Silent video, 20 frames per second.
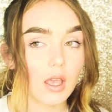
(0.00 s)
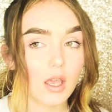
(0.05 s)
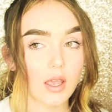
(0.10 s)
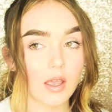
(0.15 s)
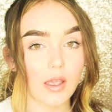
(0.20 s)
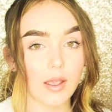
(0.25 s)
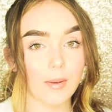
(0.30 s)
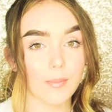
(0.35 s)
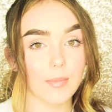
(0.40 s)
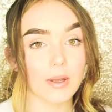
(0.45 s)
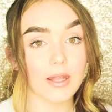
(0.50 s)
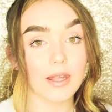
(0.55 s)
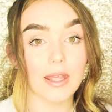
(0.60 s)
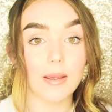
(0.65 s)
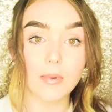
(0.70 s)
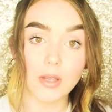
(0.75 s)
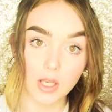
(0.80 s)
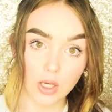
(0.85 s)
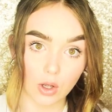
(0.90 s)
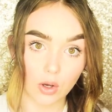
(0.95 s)

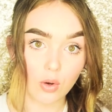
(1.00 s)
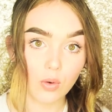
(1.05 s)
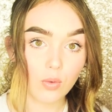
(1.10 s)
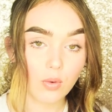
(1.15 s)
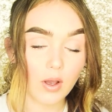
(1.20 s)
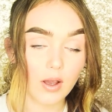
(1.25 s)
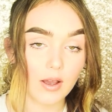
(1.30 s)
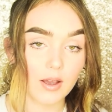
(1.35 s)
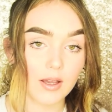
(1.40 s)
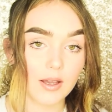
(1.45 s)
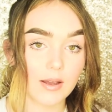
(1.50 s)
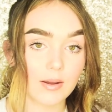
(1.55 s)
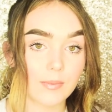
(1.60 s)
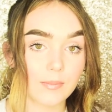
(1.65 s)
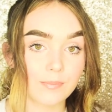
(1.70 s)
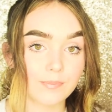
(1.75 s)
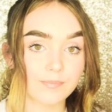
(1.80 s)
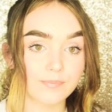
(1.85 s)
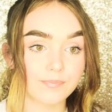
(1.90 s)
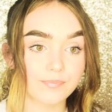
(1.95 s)
let me
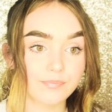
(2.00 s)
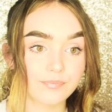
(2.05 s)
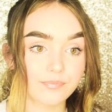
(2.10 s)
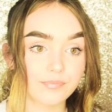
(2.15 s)
know.